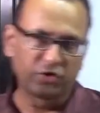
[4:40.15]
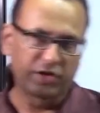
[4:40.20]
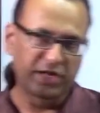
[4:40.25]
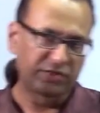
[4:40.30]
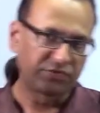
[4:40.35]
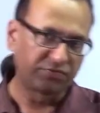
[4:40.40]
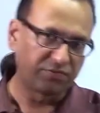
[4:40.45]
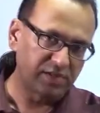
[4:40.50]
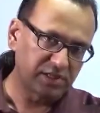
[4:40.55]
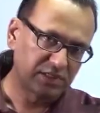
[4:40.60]

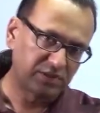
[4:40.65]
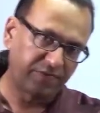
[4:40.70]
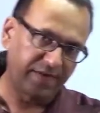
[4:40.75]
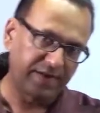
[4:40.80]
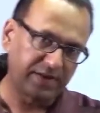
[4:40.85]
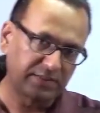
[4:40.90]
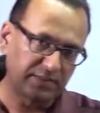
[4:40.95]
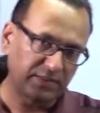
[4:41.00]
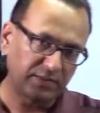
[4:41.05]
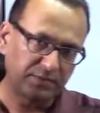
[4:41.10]
urethral
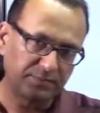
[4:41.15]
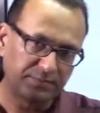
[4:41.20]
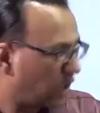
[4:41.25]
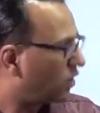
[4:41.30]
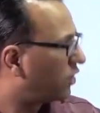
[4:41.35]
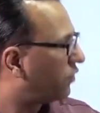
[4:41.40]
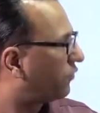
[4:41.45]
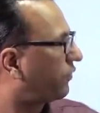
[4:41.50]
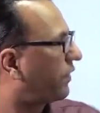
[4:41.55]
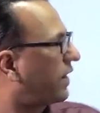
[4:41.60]
sphincter?
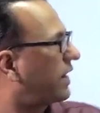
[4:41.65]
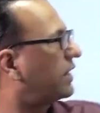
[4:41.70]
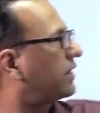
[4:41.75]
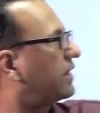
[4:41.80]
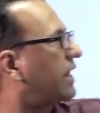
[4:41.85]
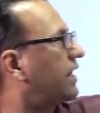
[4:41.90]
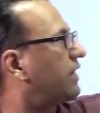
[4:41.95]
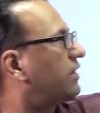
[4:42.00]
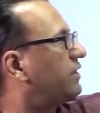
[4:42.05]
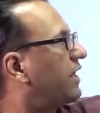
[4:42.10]
You'll
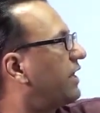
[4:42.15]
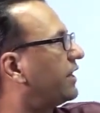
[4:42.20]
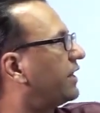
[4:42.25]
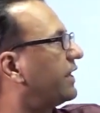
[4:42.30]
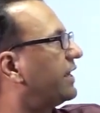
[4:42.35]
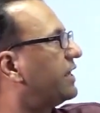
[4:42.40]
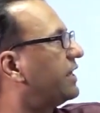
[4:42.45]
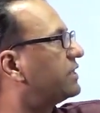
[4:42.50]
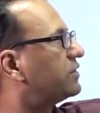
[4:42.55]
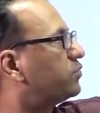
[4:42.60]
find that
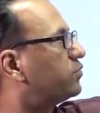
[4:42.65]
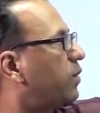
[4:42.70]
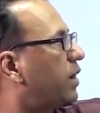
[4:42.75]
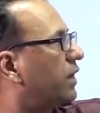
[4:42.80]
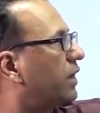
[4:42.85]
there is